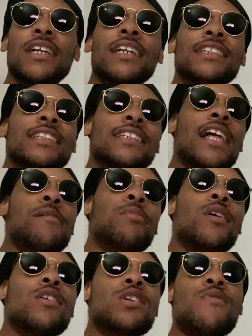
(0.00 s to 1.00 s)
Because it's like,
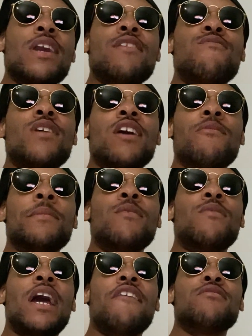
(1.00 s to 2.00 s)
bro, you ain't fuck with me
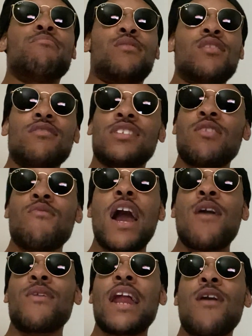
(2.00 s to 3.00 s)
when I was broke. So why
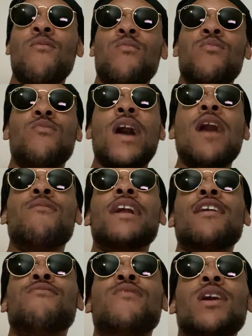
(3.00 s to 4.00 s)
would I
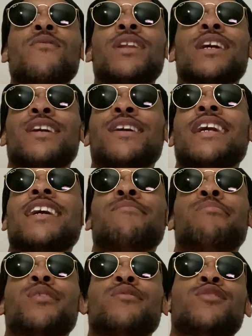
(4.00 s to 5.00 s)
fuck with a girl that's
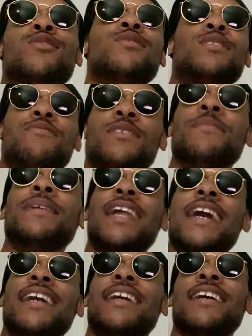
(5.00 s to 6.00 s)
broke too? You feel me?
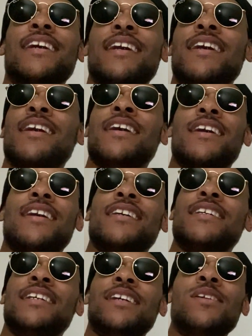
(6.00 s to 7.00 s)
Like,
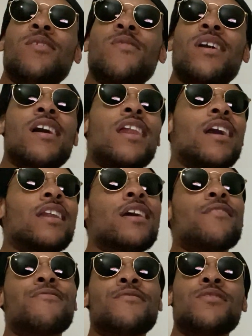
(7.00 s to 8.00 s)
shit don't work out like
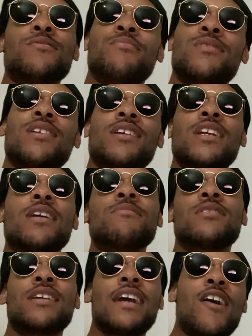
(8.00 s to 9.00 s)
that for real, bro. You know what I'm
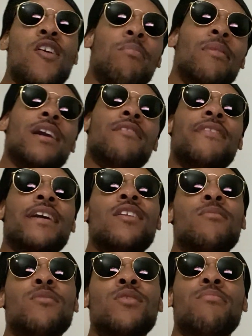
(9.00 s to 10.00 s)
saying? I don't play fair no
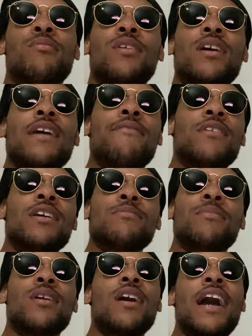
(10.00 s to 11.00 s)
more, bro. At first,
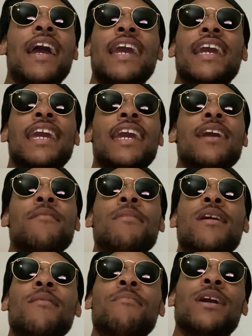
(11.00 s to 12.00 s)
bro, I ain't care
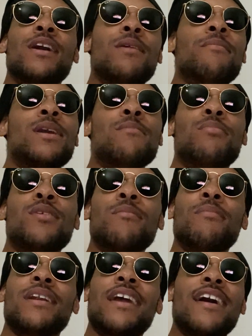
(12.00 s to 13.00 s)
about a girl being broke.
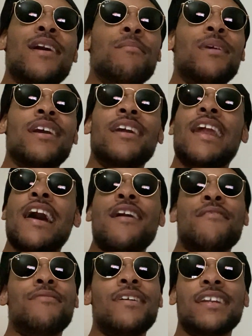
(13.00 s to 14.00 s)
But now, man, nah,
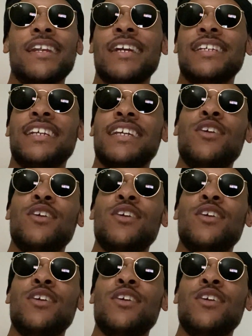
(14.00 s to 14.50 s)
fuck that shit.